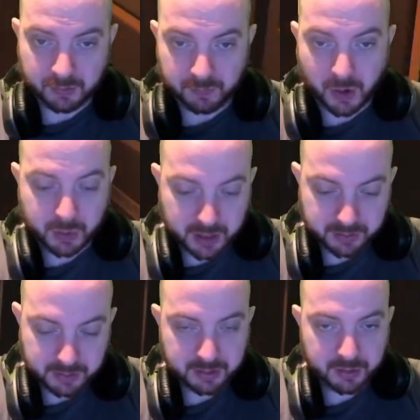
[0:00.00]

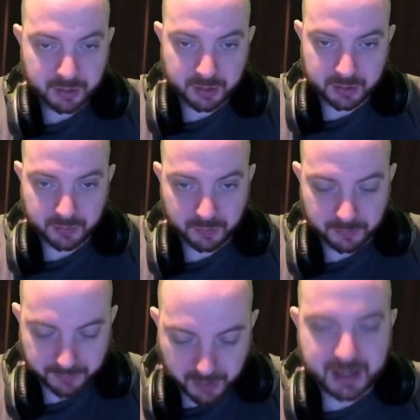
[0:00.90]
Vulkan,
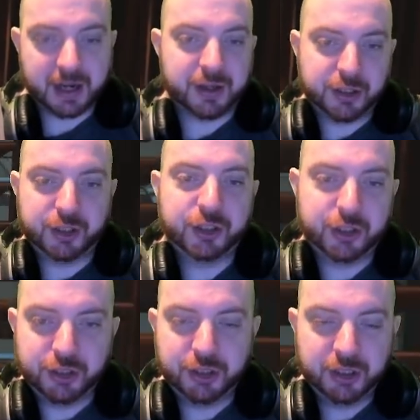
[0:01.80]
very close.
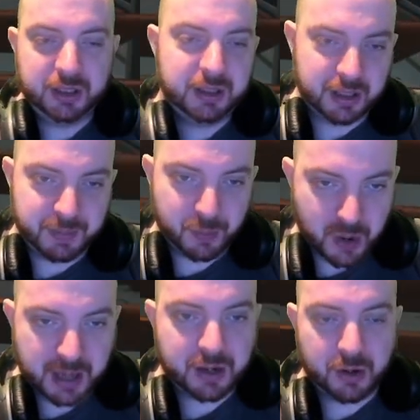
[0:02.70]
They've been
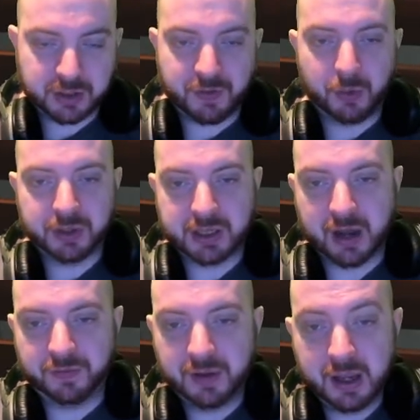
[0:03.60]
working on lots of Vulkan
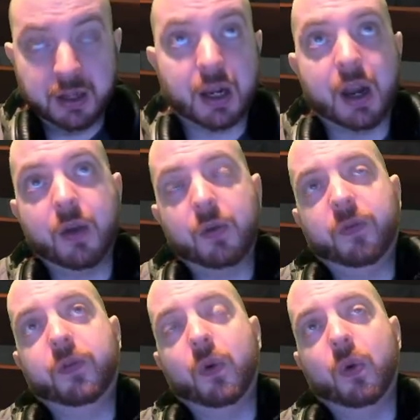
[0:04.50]
stuff. Don't know
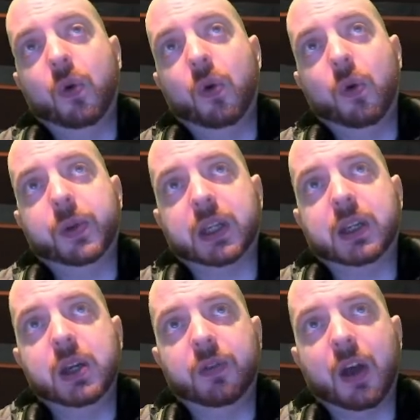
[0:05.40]
for
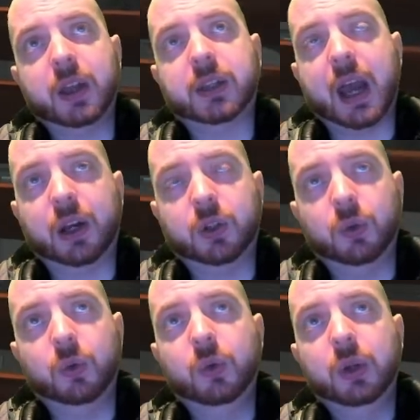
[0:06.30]
Persistent Universe
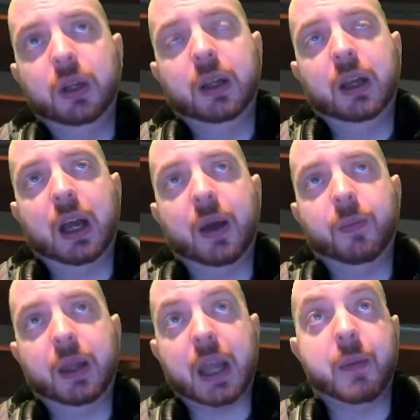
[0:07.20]
actual
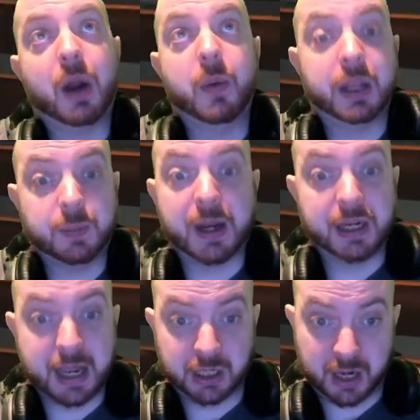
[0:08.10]
in-game, but I would expect
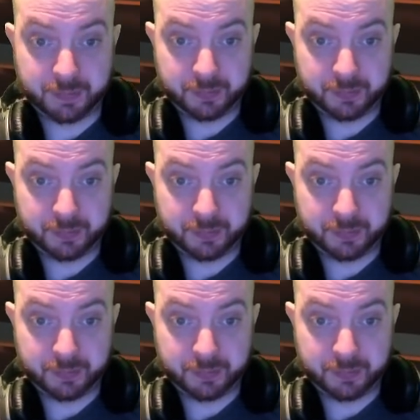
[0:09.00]
it next year